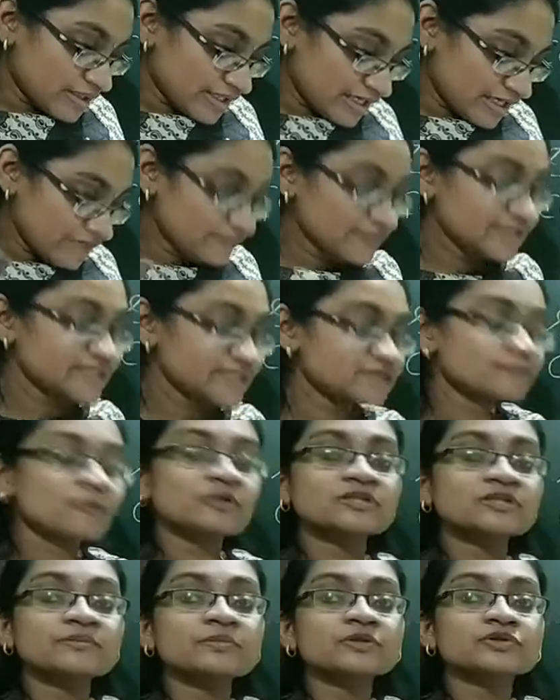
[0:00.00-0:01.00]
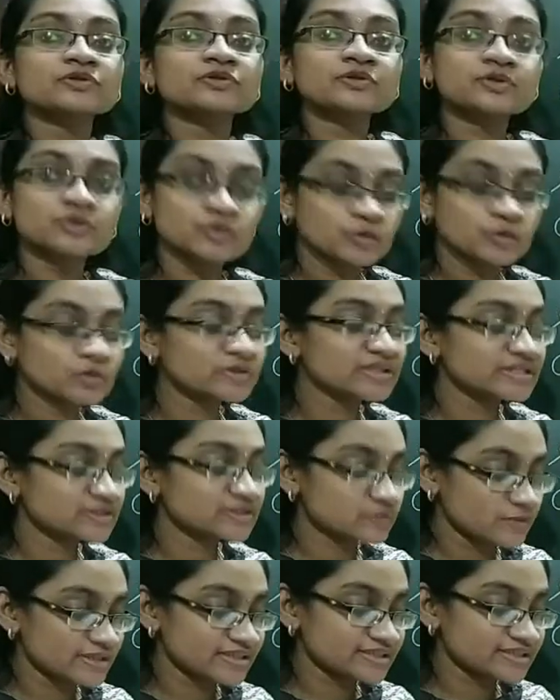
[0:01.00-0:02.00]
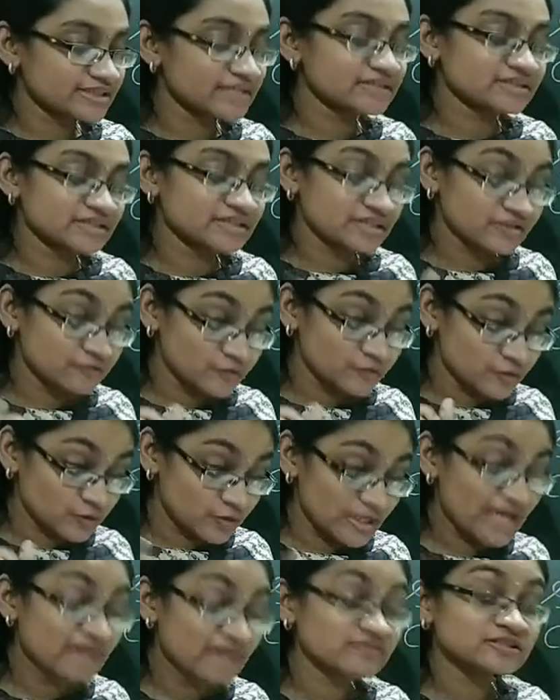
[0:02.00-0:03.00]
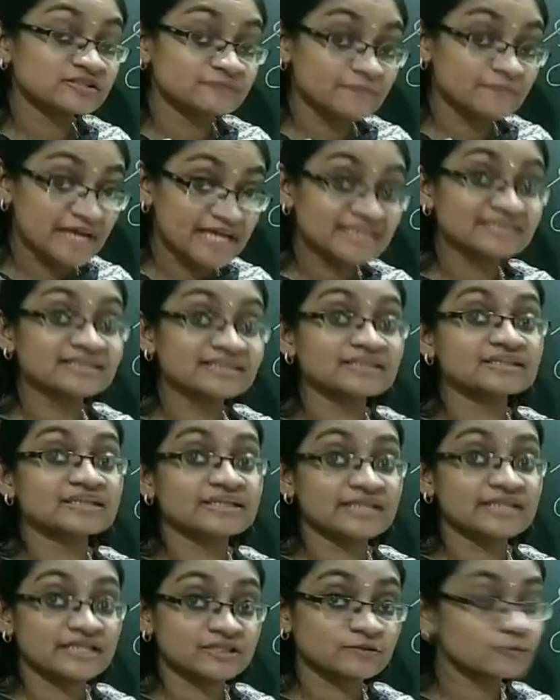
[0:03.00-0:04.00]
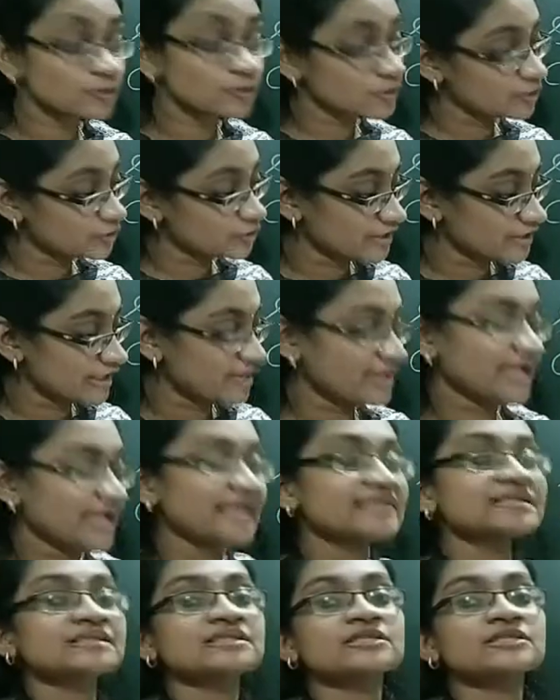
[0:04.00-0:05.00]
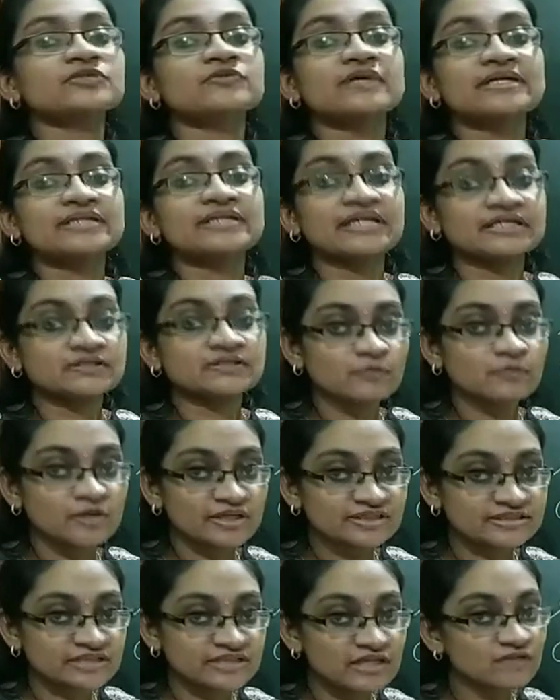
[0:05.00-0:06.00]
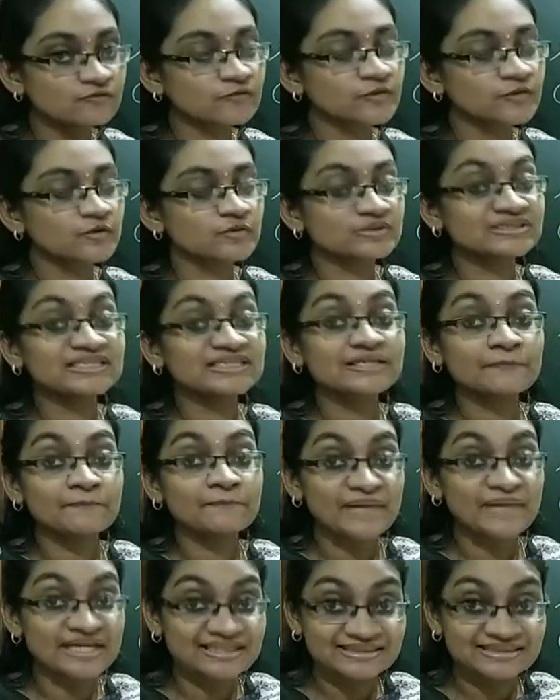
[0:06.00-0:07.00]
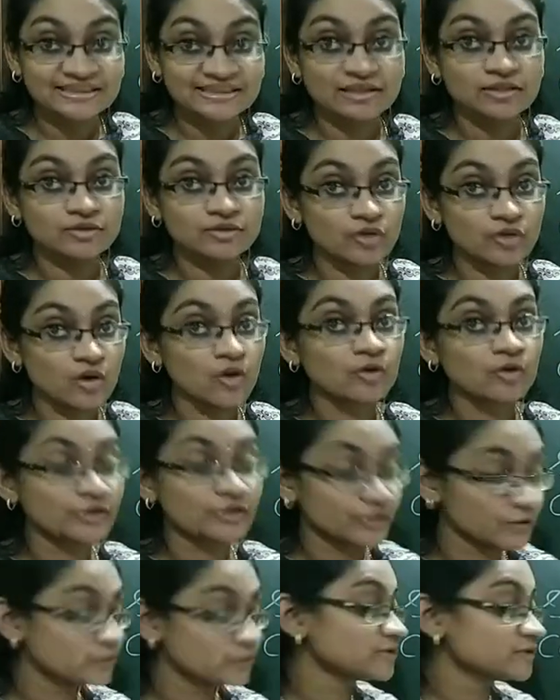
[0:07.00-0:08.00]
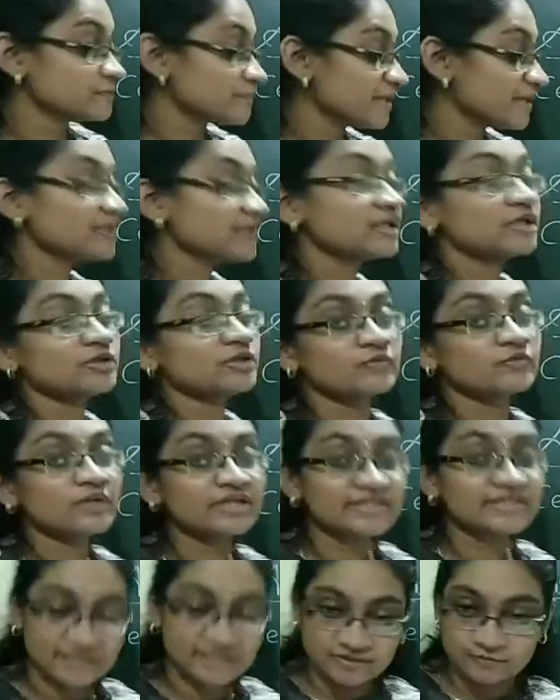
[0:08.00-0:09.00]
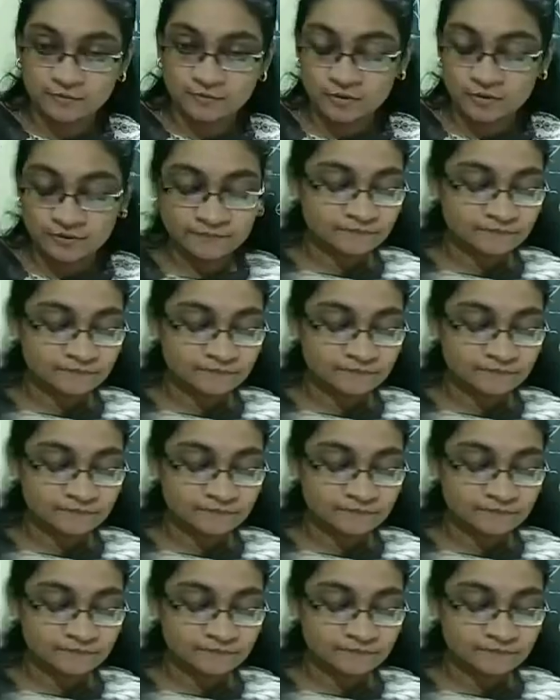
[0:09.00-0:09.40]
if it is possible to do these questions, if you have space in the textbook, you can write it in your textbook itself using pencil. Don't use pen in your textbook.